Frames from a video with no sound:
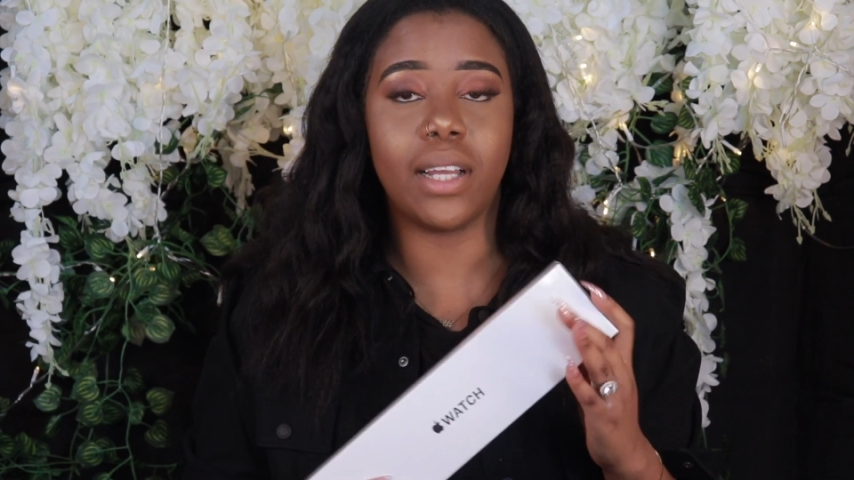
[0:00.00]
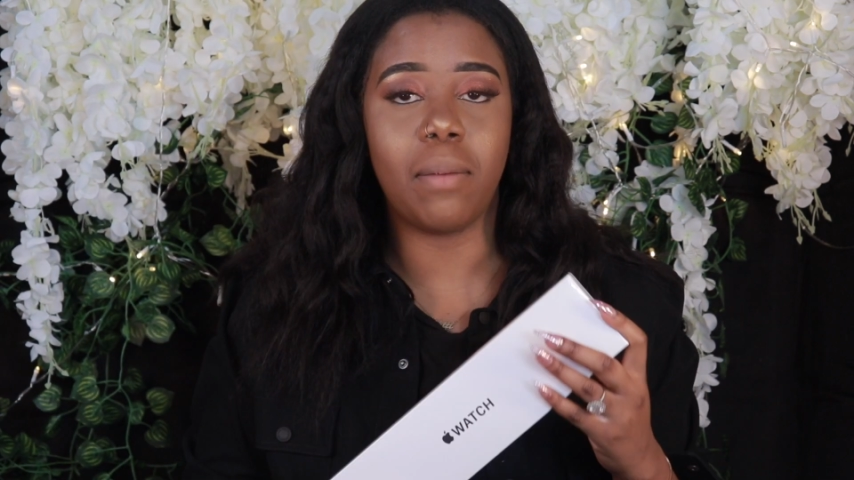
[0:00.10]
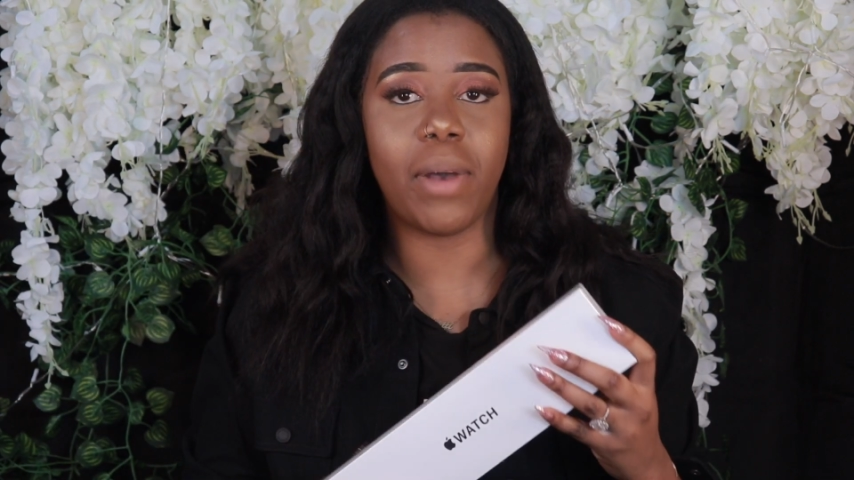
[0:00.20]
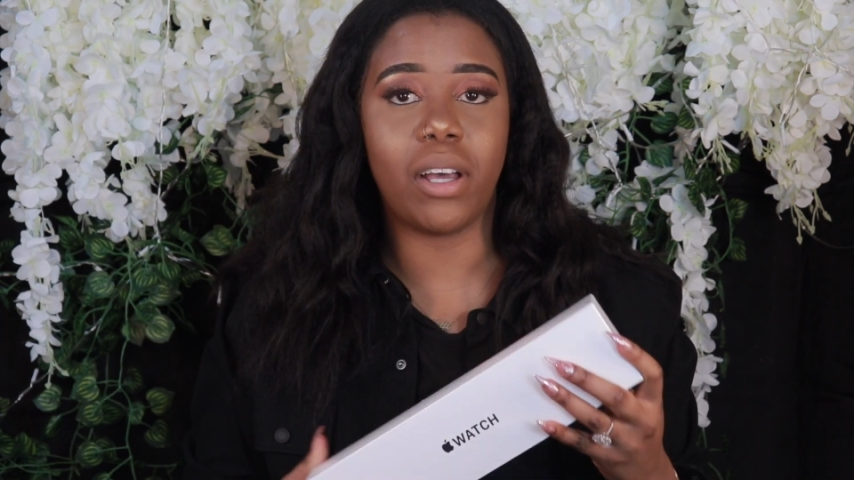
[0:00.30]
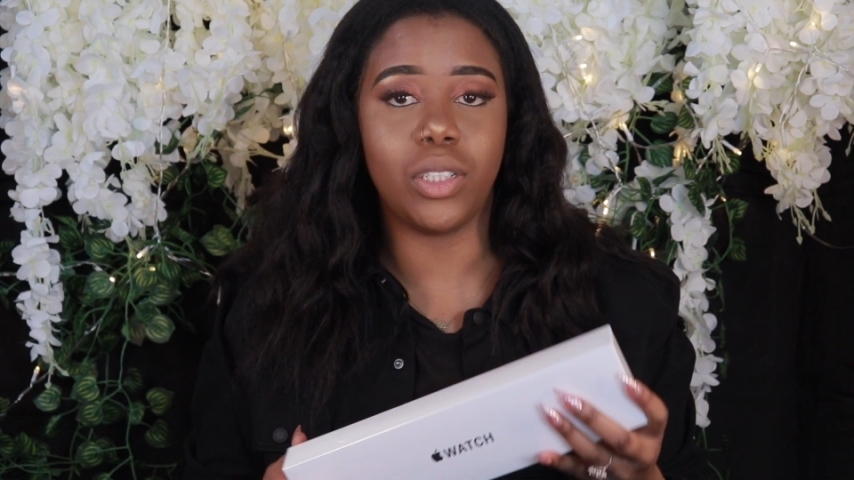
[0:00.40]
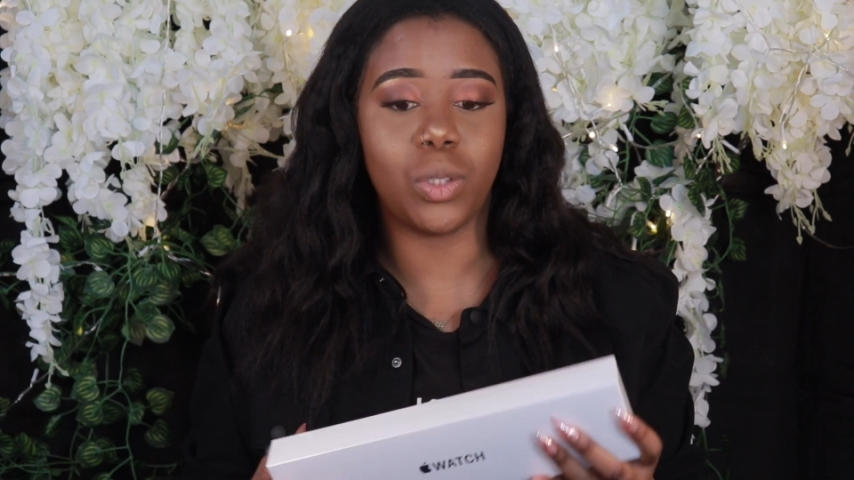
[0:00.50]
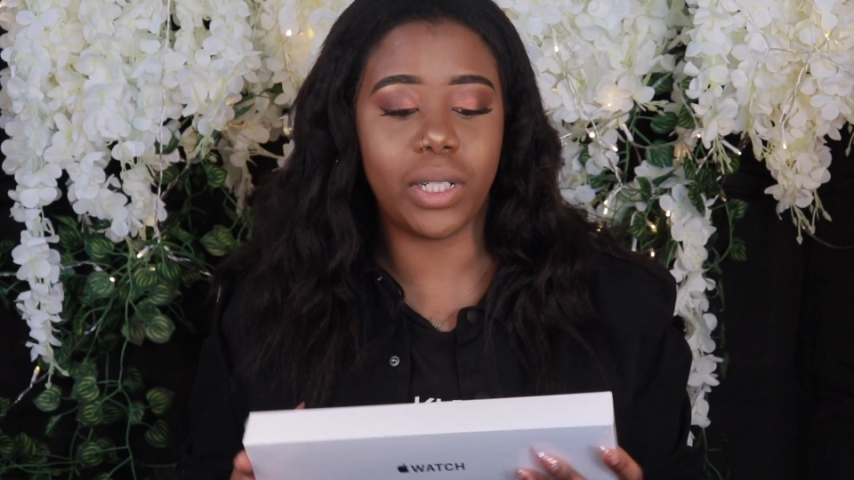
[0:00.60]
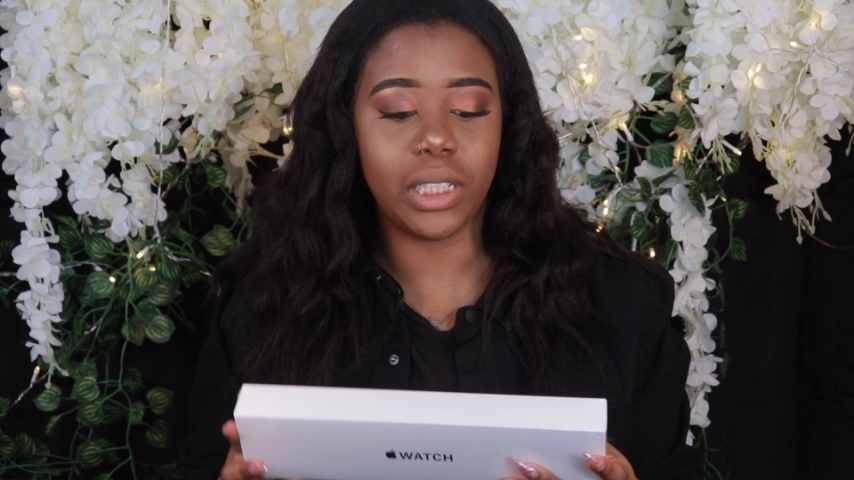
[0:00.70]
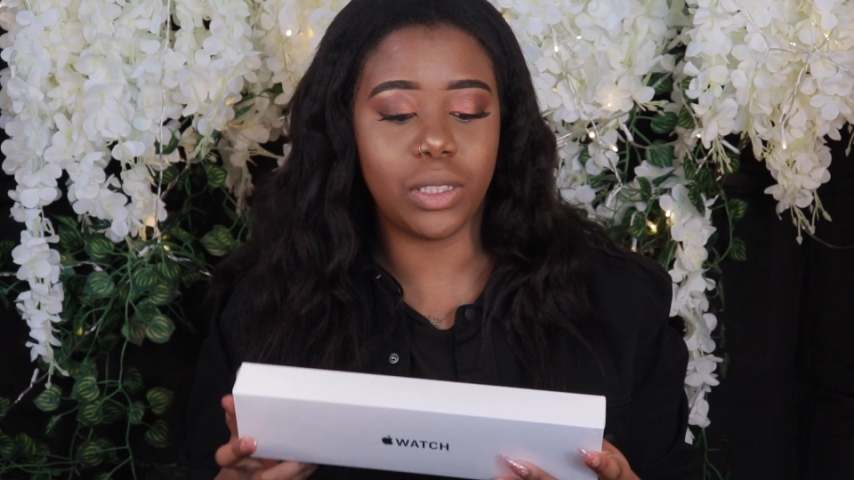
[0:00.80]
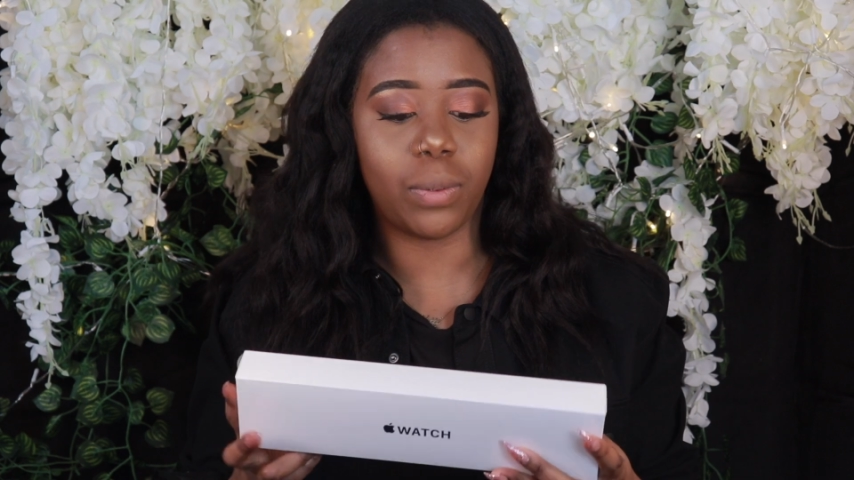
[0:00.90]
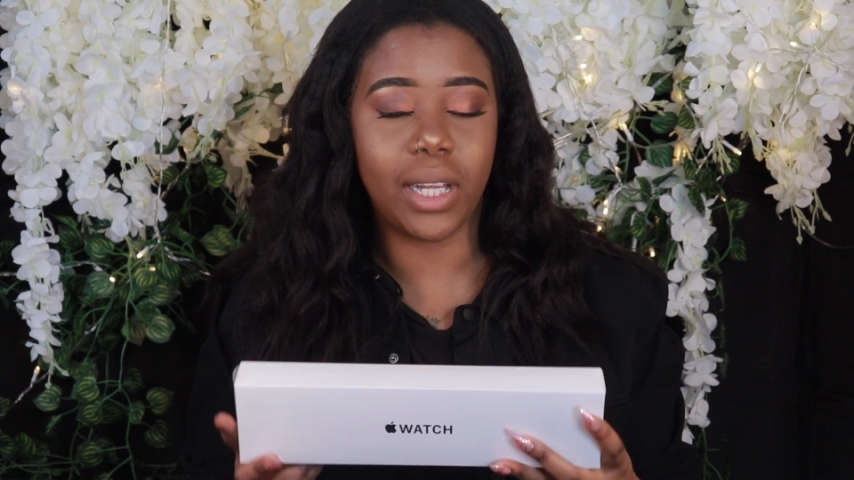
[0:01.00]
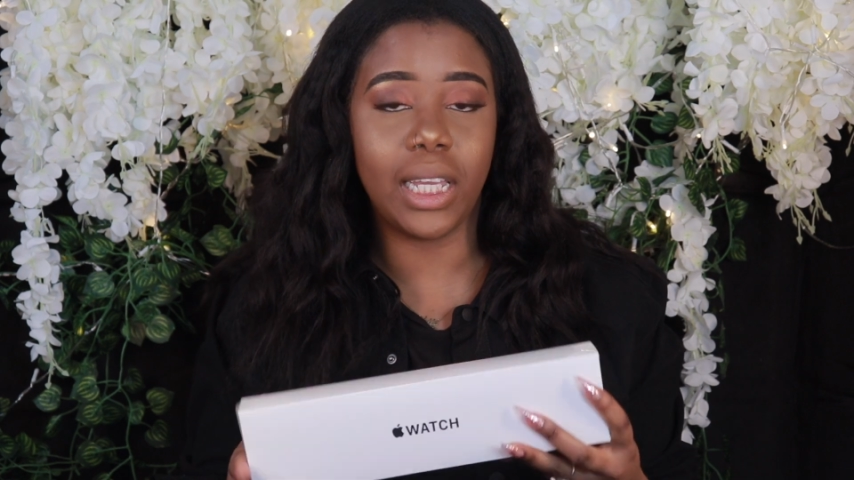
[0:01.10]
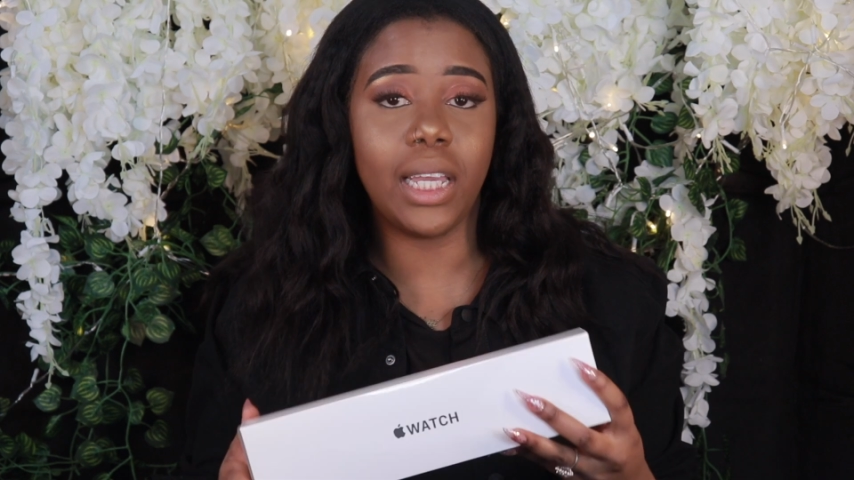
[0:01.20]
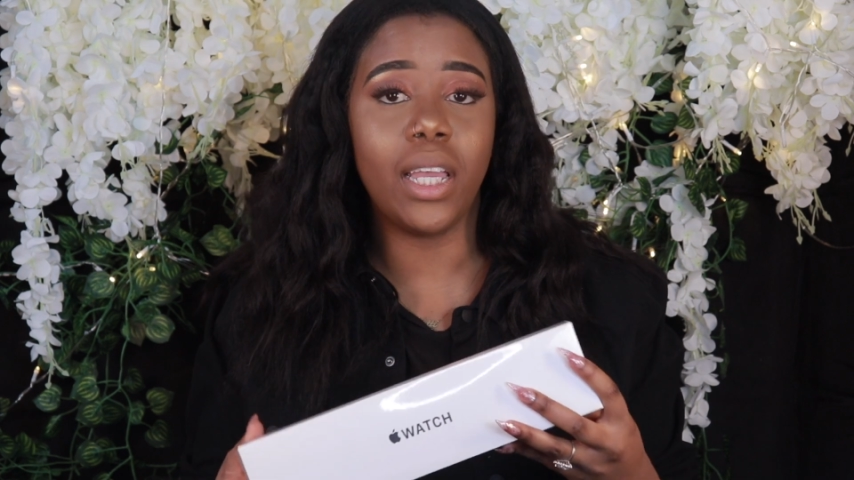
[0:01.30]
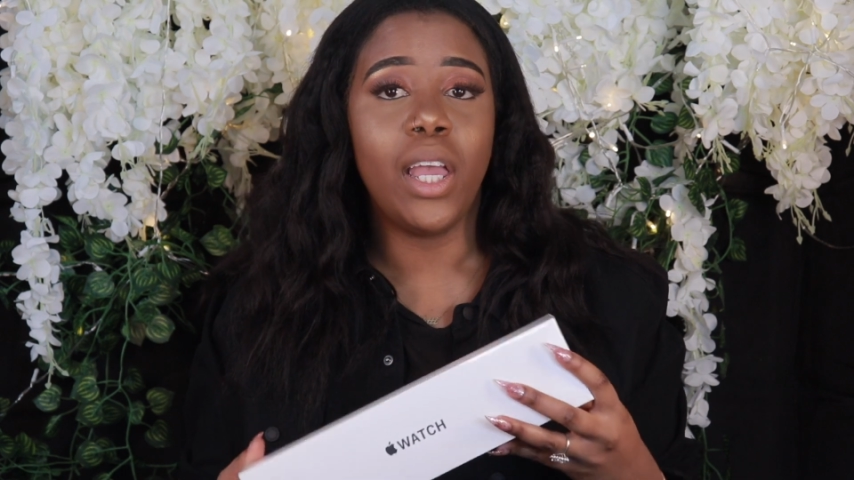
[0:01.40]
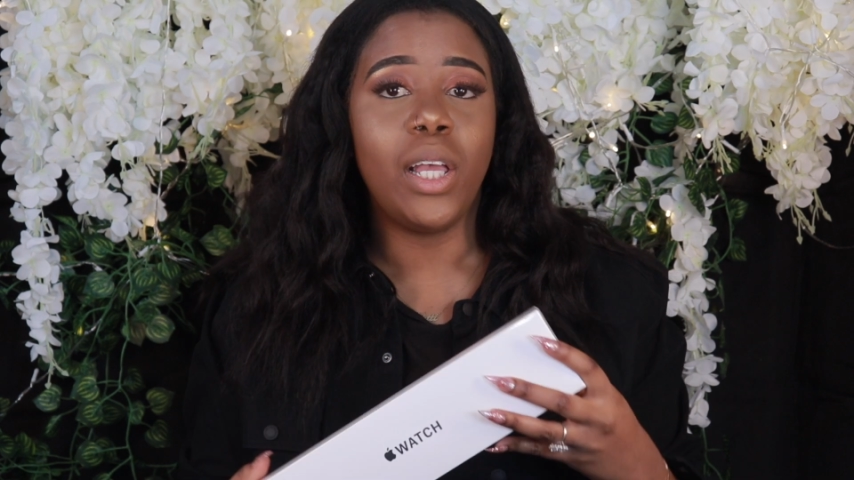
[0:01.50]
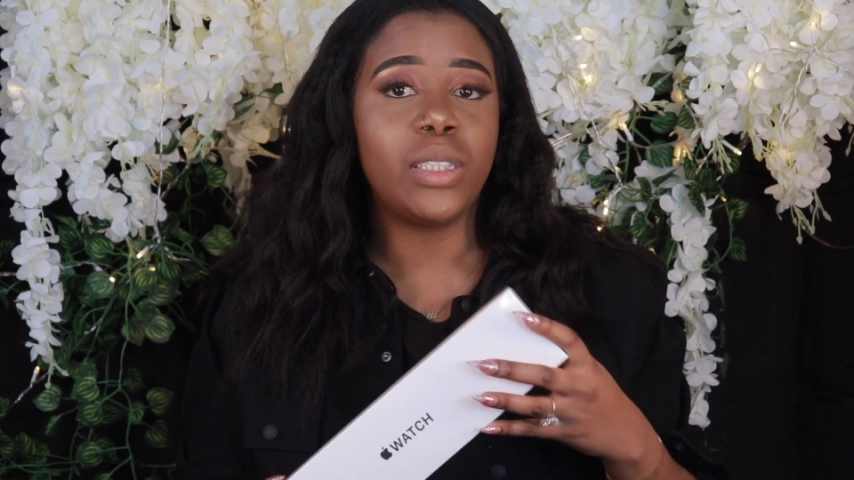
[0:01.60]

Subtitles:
come out in 2020,